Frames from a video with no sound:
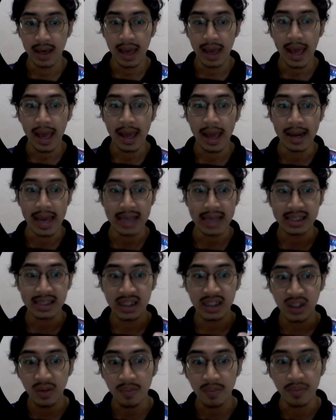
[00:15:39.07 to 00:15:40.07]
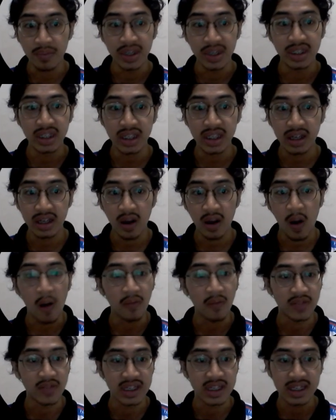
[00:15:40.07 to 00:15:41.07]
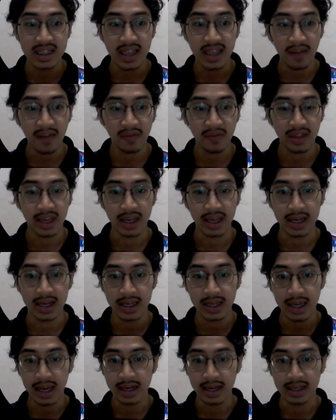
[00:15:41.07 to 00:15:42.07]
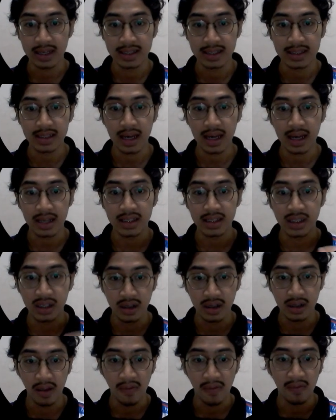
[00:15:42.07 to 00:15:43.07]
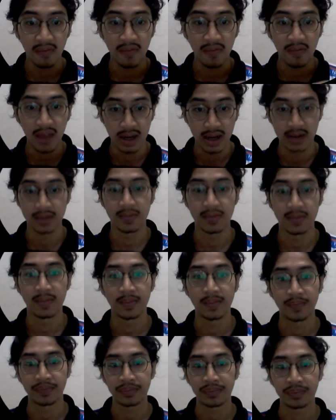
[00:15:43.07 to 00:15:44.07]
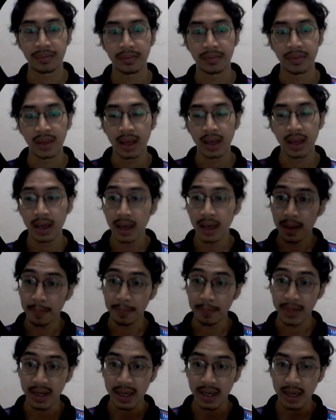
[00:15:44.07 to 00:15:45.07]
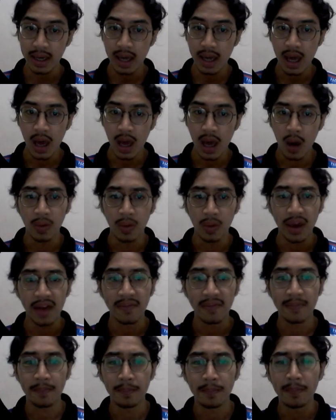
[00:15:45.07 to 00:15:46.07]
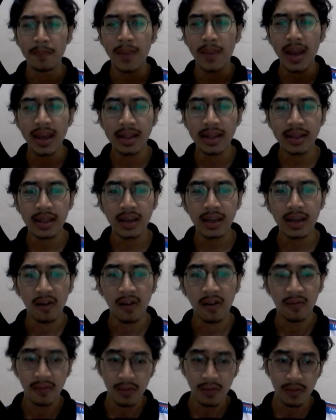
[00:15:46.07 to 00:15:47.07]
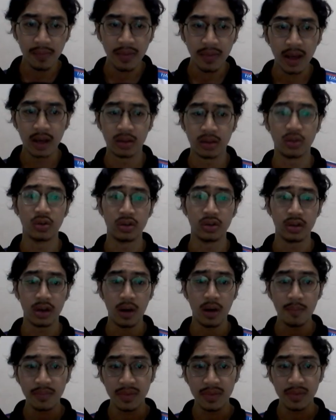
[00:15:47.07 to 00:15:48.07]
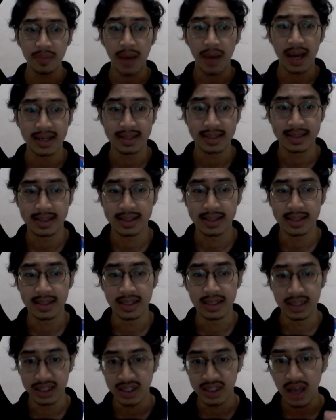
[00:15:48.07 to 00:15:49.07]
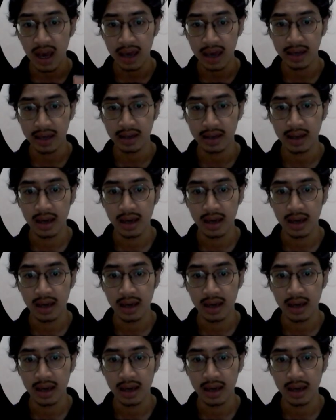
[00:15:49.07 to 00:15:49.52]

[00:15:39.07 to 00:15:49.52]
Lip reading: an extreme margin of safety against structural failure, meaning we have plenty of room to optimize the design,